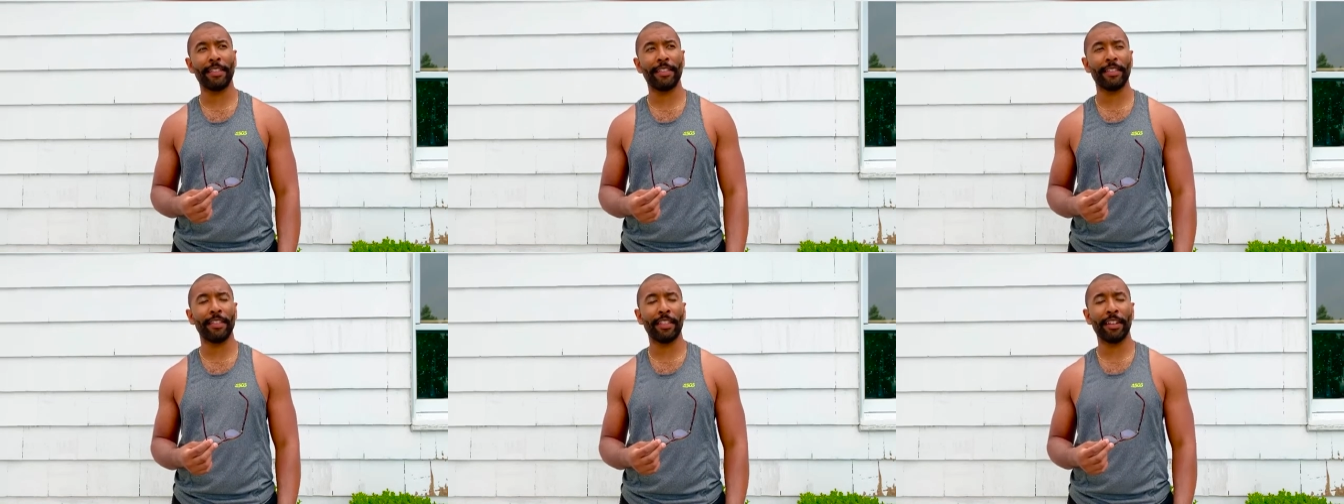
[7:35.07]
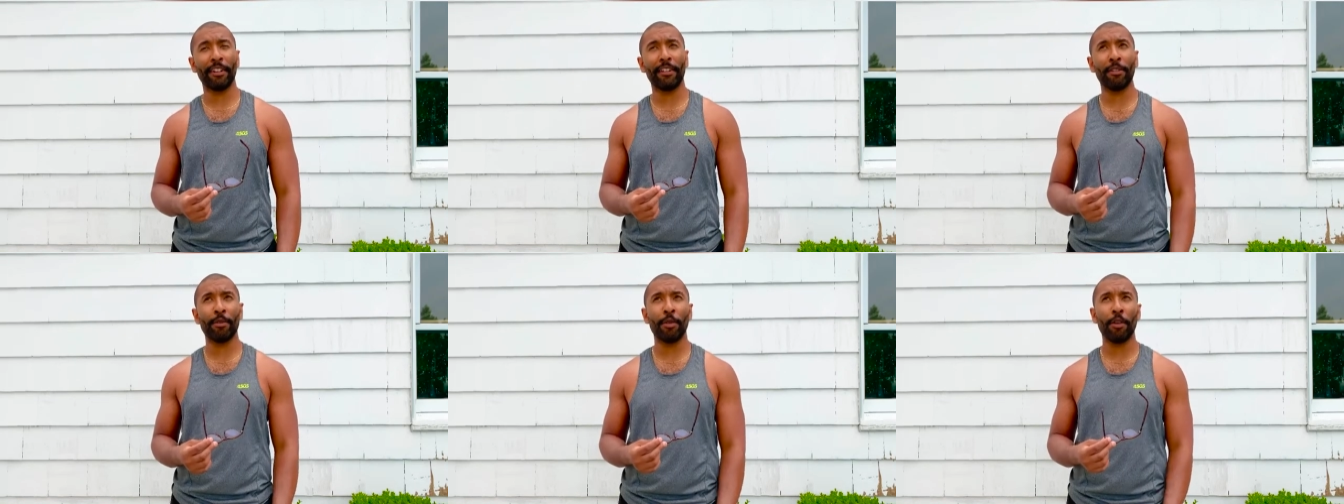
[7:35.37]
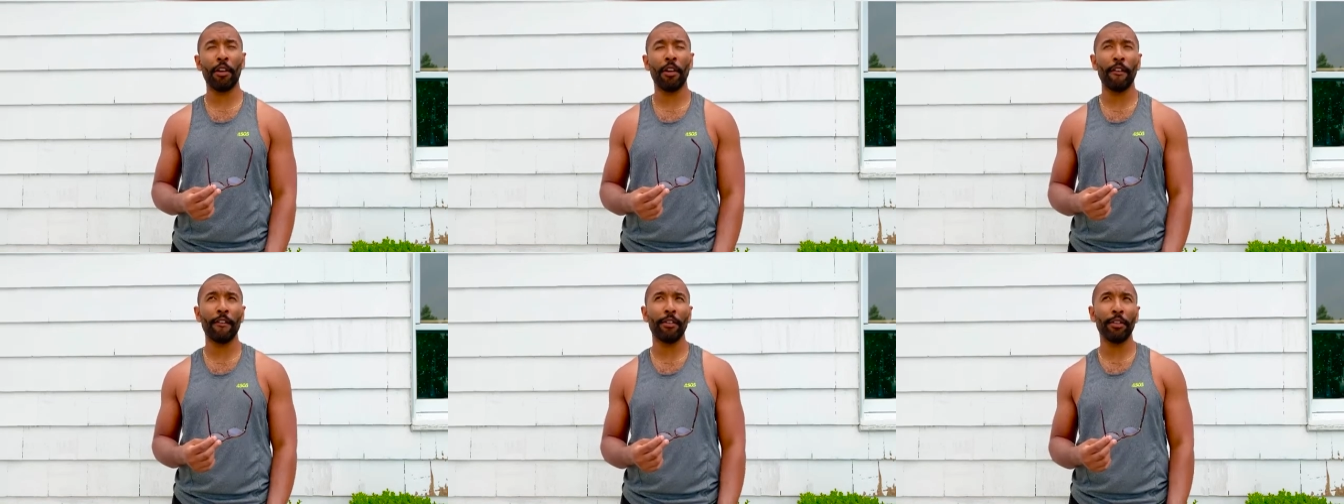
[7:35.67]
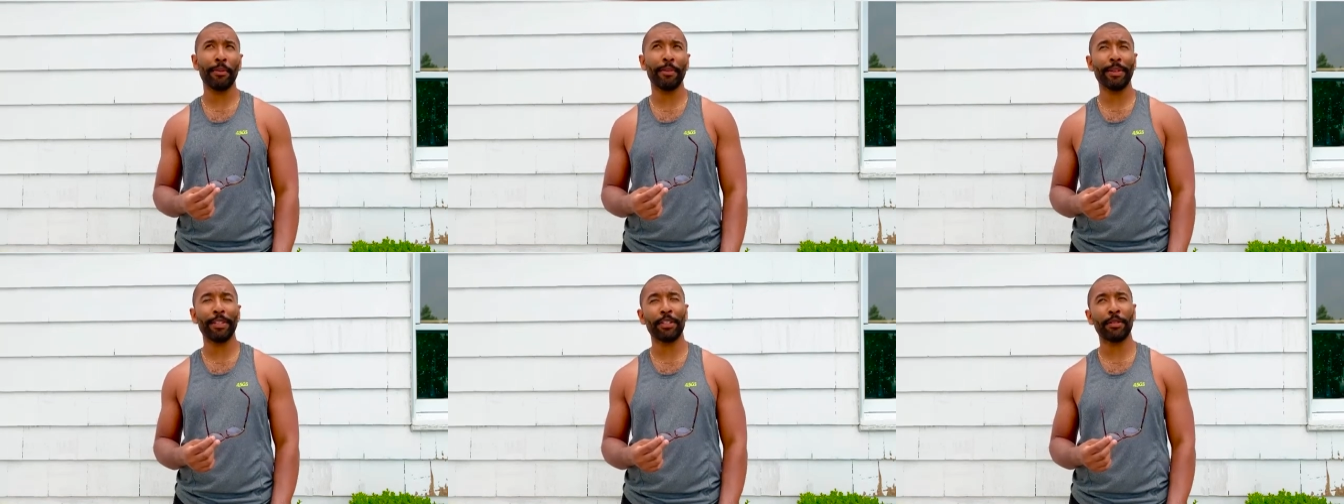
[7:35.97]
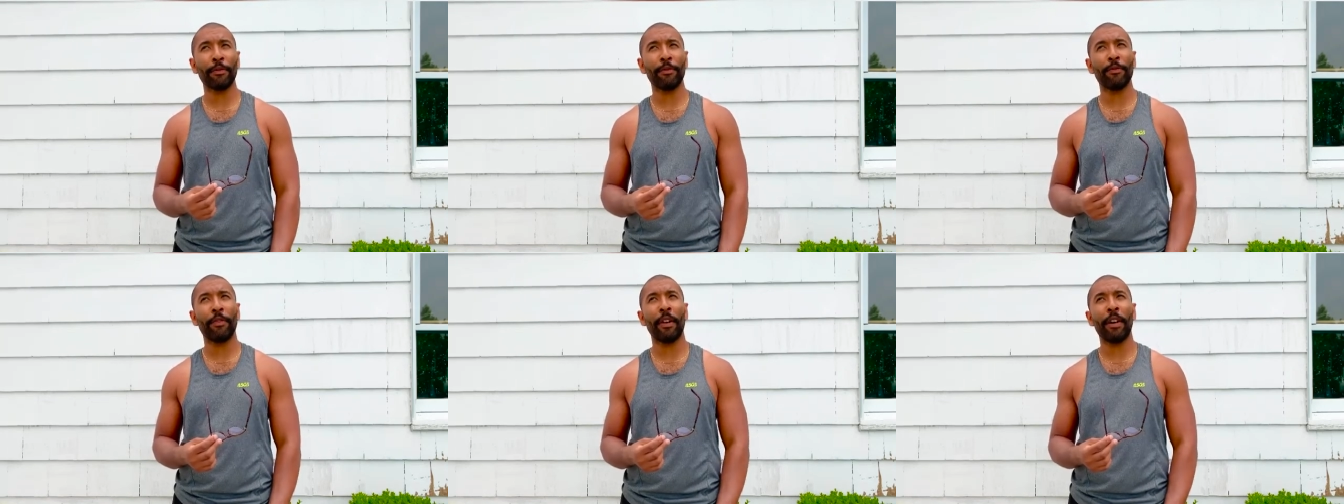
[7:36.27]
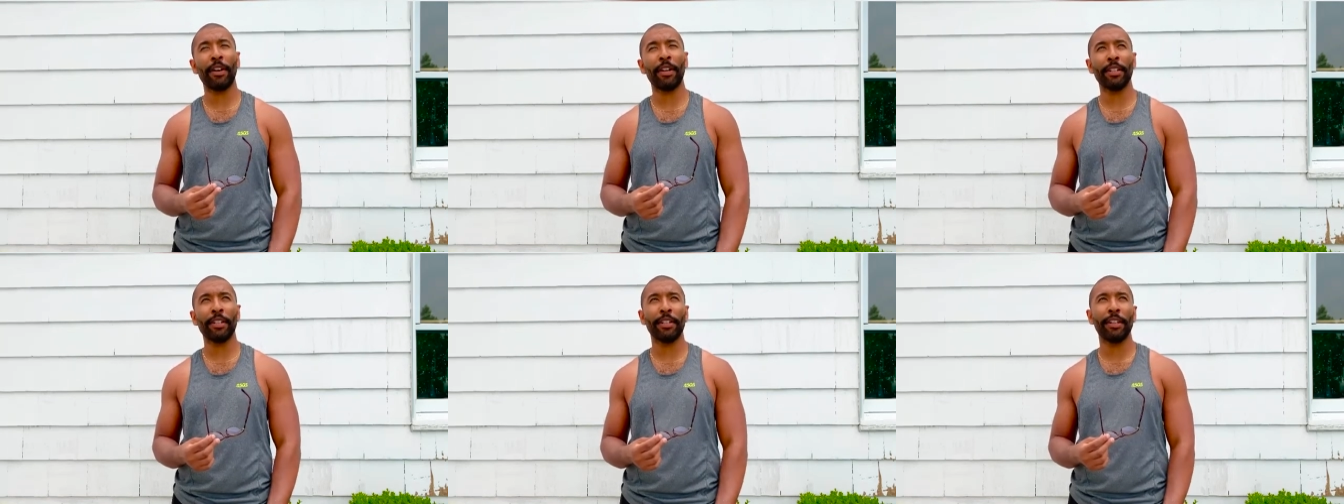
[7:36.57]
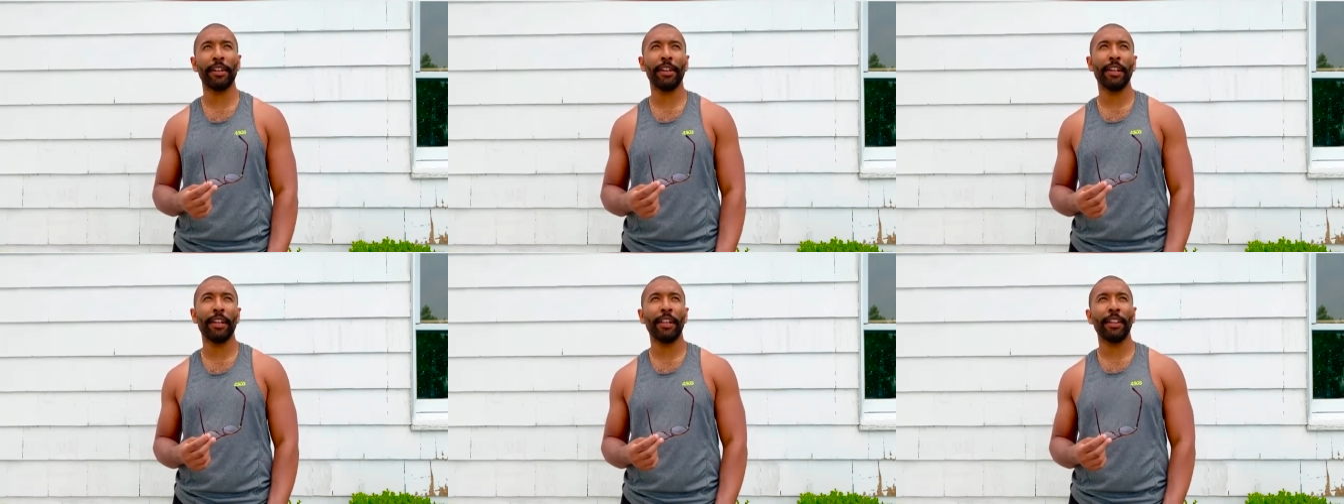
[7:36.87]
there will hopefully be some fun
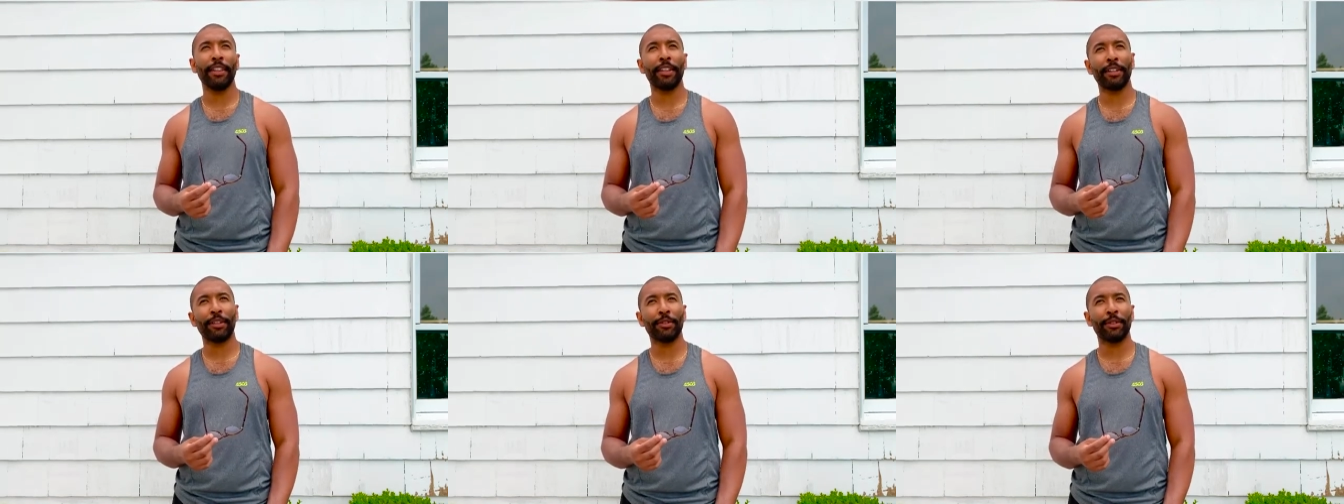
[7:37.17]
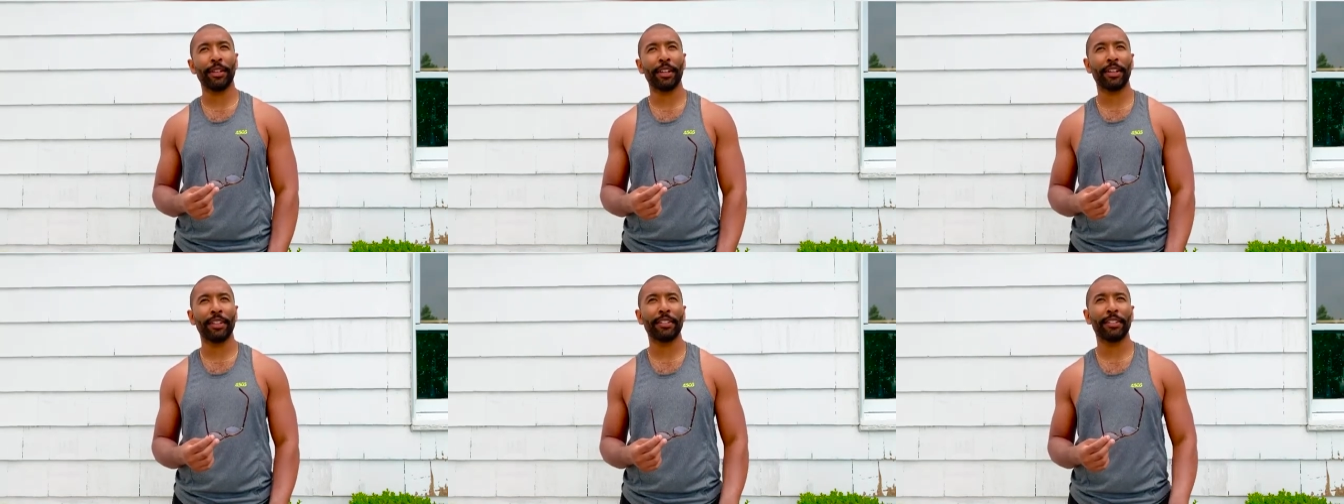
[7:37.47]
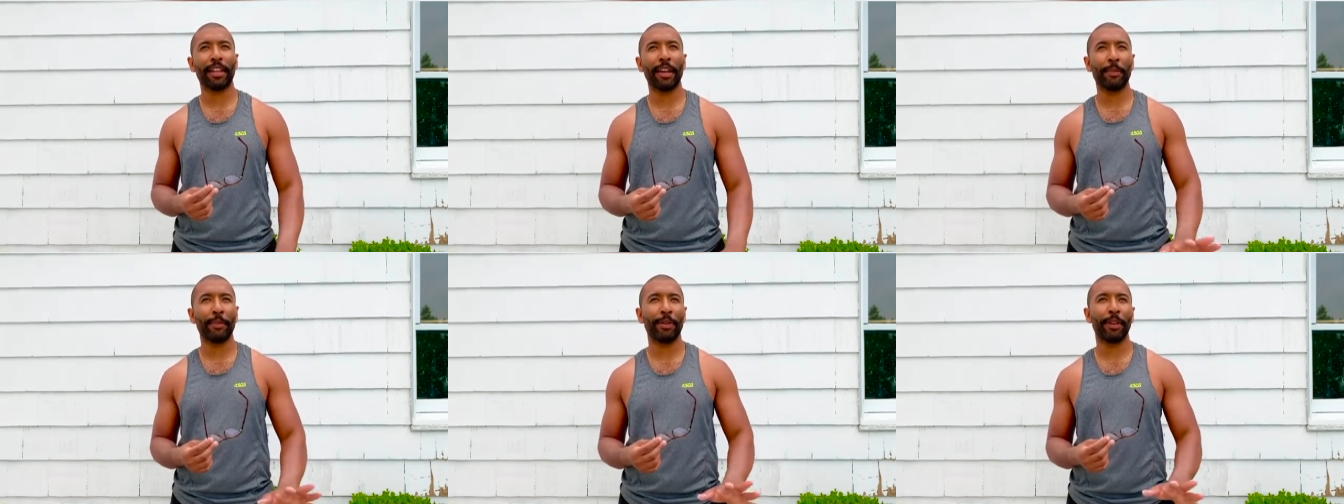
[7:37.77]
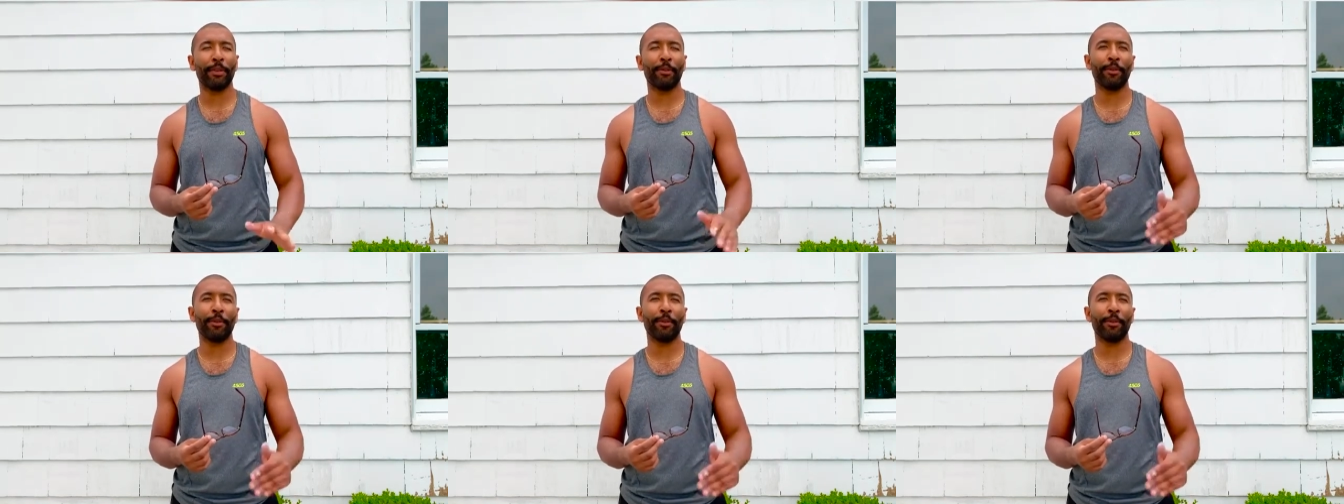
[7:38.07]
little things happening.